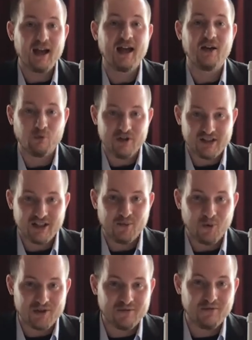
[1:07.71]
Riesling
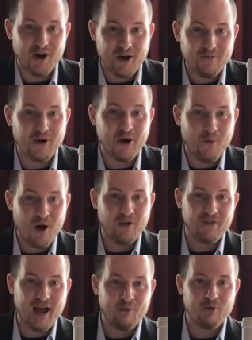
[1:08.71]
works very, very well in
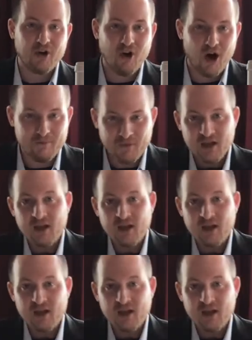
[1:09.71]
that regard.